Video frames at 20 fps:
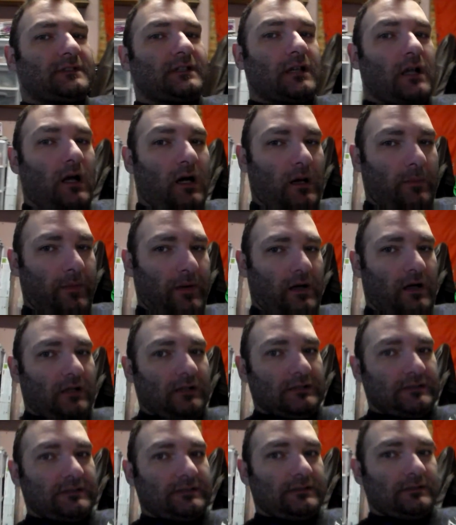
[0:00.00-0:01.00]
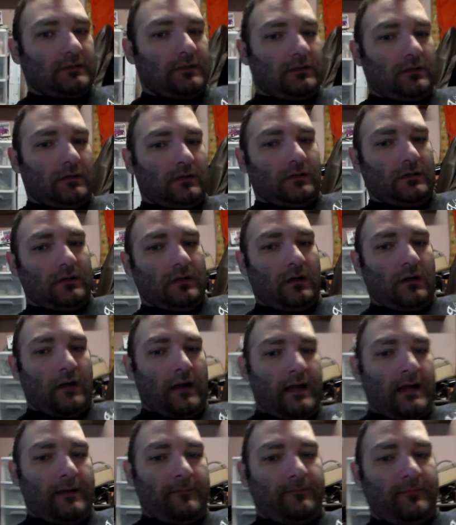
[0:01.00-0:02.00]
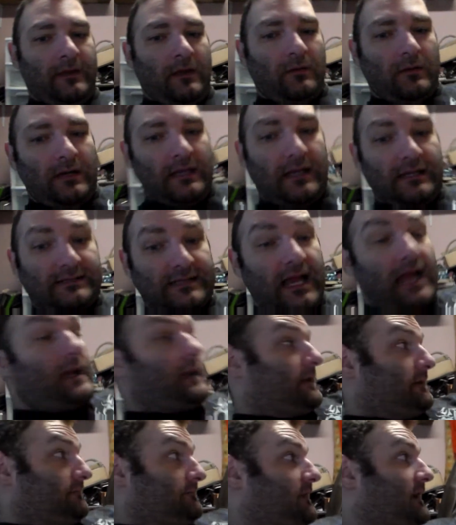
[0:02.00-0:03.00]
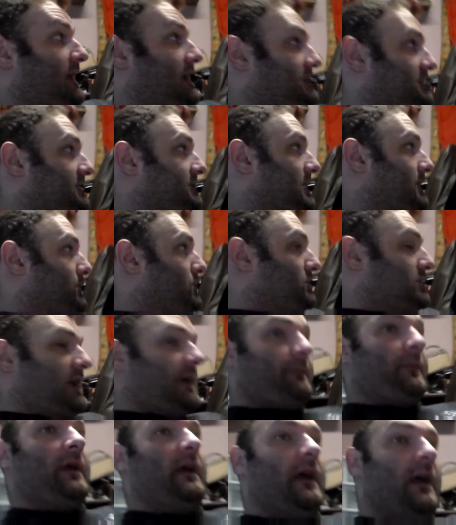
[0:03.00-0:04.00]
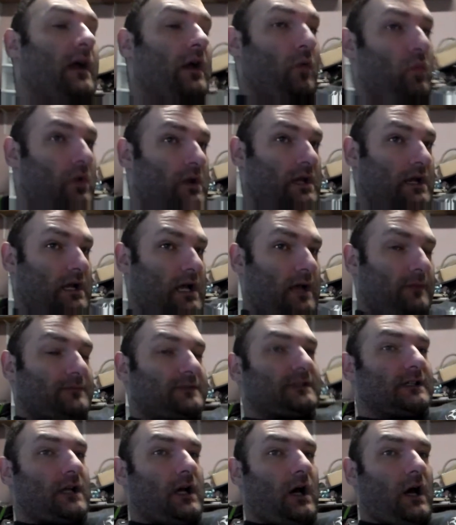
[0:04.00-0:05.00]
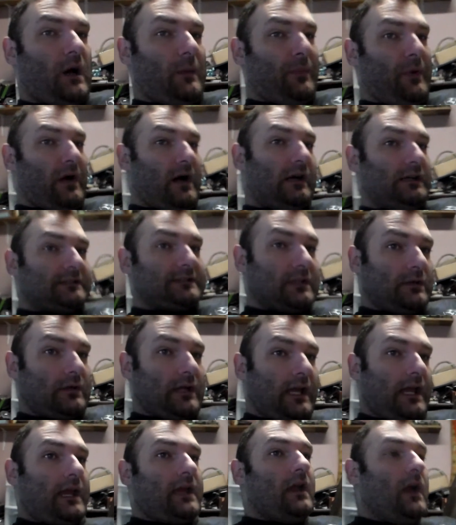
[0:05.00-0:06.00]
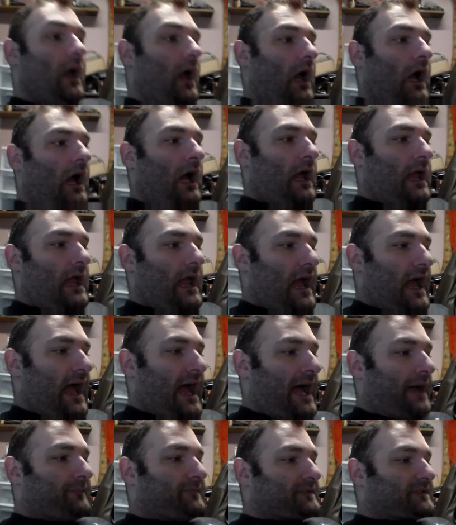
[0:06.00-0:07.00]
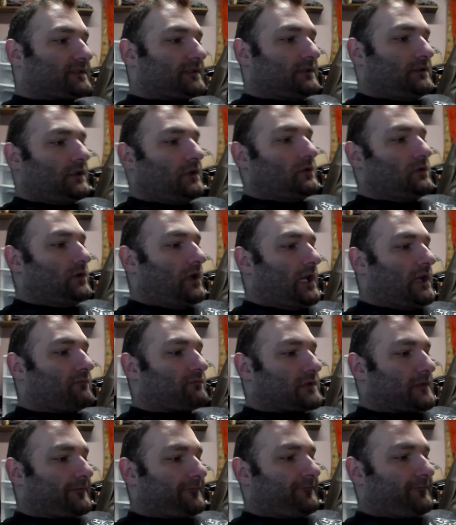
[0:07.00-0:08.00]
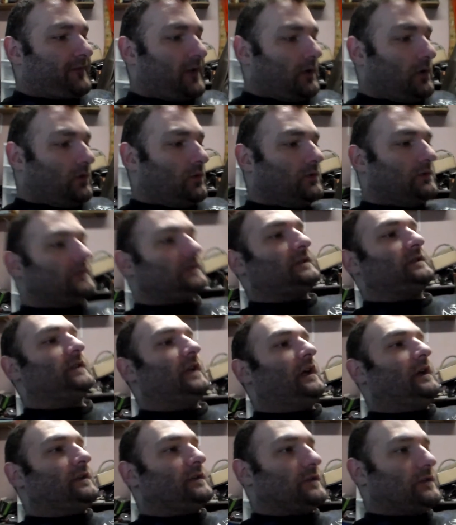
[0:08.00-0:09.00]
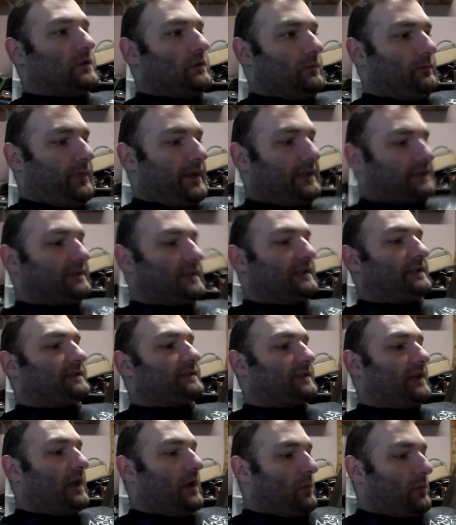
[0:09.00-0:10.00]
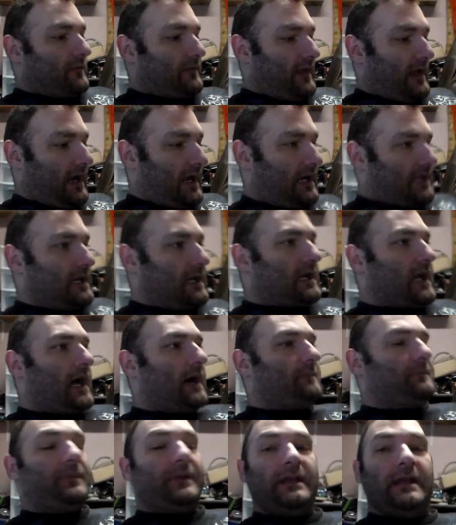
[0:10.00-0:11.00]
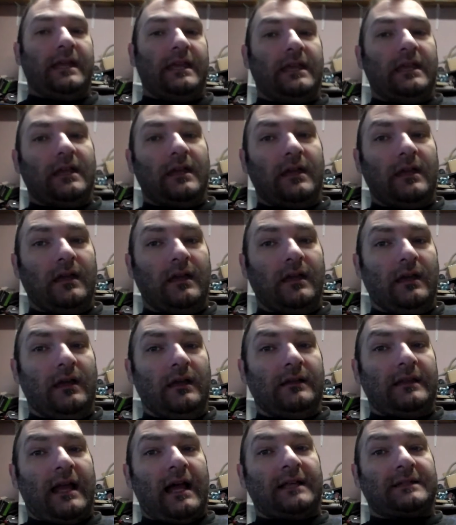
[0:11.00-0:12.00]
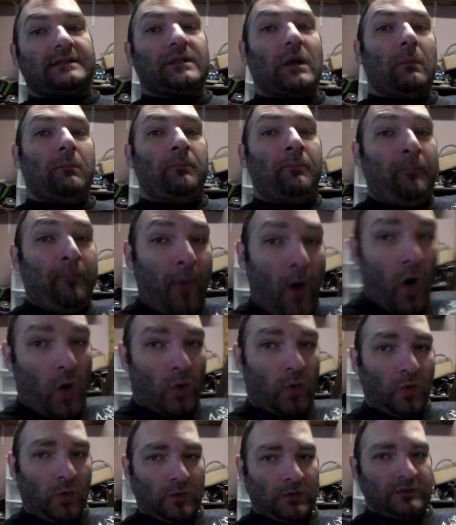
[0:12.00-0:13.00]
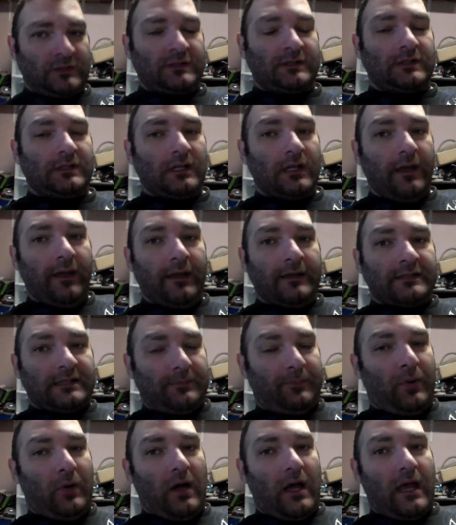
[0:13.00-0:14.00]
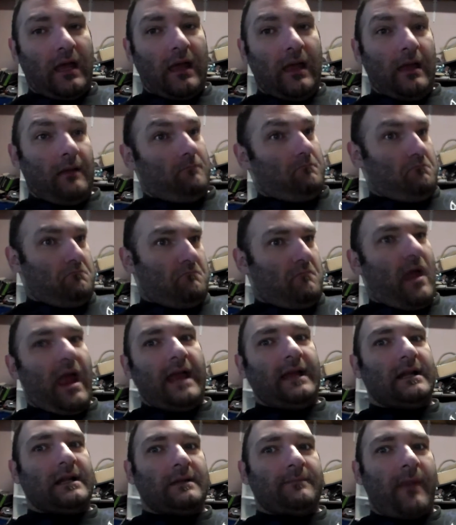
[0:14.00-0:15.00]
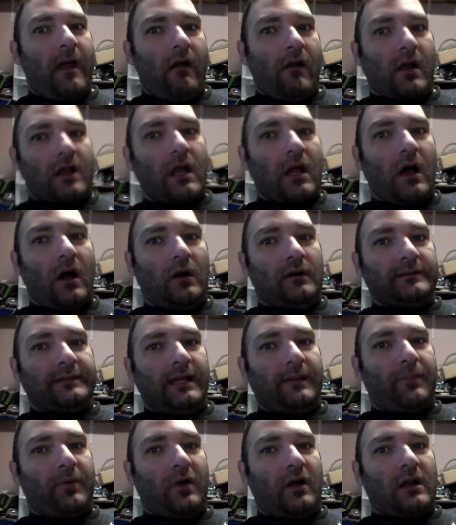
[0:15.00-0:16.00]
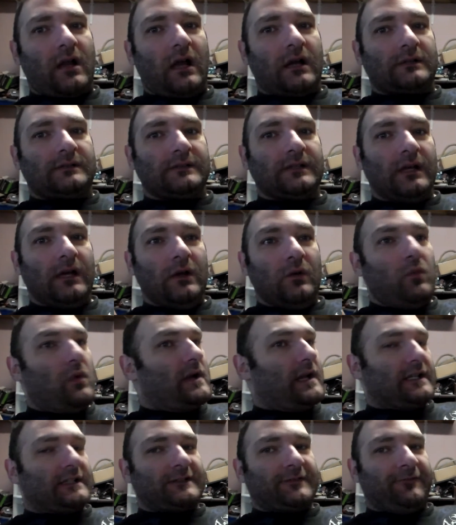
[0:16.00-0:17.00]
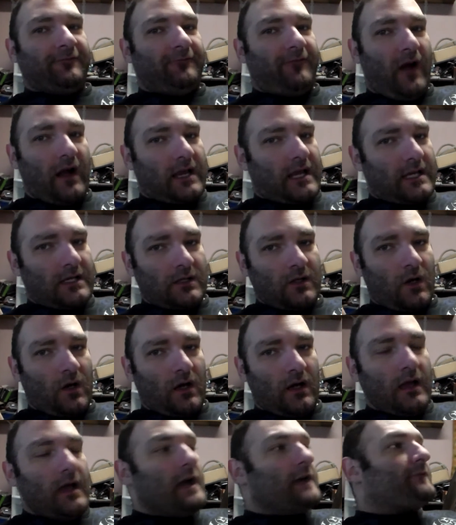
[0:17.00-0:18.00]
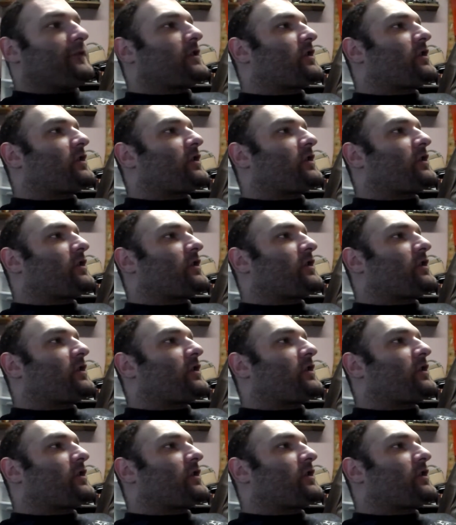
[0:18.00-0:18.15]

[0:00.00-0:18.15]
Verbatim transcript: to car parts, classic double dip. All right, no, exactly, classic double dip. When it comes to car parts, okay, I absolutely refuse to do business with any company that has the balls to put made in America on their product when it's fucking not. For